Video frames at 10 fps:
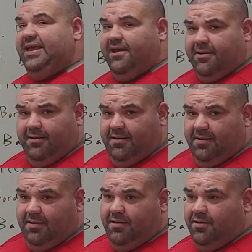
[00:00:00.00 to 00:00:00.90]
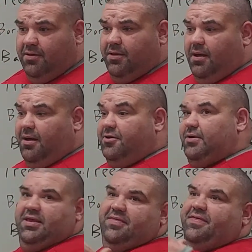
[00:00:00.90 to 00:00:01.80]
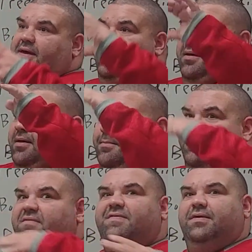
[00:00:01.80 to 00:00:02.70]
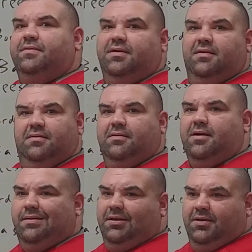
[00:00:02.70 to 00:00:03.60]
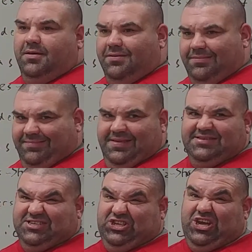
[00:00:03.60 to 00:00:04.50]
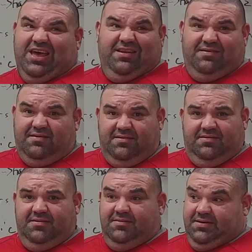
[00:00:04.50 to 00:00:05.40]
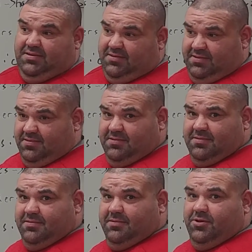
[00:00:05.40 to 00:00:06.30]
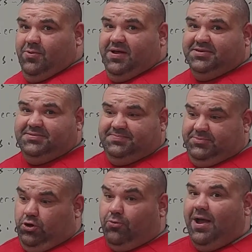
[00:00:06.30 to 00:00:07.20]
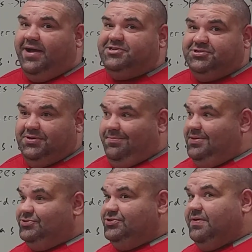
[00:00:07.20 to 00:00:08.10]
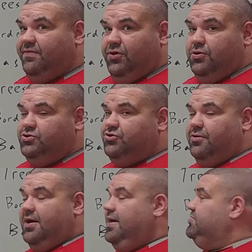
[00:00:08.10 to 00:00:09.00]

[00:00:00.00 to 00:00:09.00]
area underneath a pavilion. All right? It's a shed. You know what else? Garages. You can build yourself a huge garage.